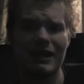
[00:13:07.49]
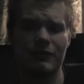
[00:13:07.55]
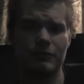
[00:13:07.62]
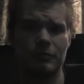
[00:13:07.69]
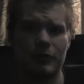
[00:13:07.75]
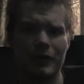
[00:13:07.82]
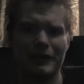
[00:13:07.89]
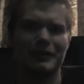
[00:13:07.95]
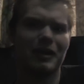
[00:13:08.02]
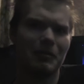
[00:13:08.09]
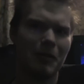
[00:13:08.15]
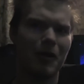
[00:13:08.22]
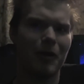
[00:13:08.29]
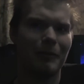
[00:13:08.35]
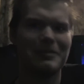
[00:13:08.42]
out for break,
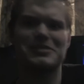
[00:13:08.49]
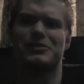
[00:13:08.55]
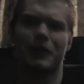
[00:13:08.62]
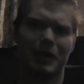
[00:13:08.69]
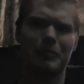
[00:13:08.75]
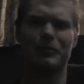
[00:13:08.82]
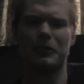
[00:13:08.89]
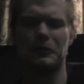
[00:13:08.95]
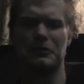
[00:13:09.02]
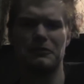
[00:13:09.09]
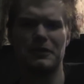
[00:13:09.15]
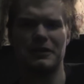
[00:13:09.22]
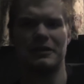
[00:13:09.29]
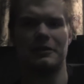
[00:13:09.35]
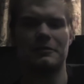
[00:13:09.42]
come home, and start uploading
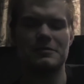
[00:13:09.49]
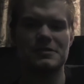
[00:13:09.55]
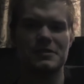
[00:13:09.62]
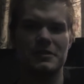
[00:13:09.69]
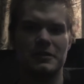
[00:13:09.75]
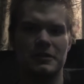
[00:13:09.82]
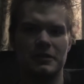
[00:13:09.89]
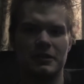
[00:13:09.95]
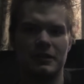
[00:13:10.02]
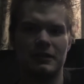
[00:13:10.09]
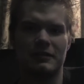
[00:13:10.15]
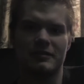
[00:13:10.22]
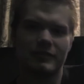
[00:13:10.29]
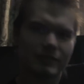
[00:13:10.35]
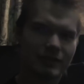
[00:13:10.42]
videos.
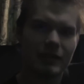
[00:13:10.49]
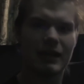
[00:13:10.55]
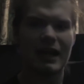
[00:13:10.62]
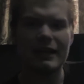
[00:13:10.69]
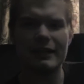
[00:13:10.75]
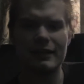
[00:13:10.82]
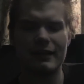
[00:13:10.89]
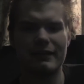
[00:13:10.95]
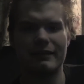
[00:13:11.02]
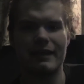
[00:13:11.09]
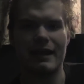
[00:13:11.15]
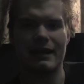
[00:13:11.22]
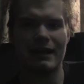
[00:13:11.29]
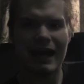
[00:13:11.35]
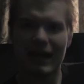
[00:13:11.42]
How do you like
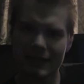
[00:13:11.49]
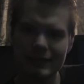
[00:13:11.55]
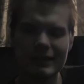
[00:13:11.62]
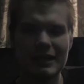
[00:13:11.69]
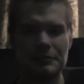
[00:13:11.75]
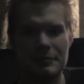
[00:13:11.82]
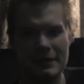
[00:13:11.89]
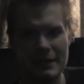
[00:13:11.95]
that? How do you like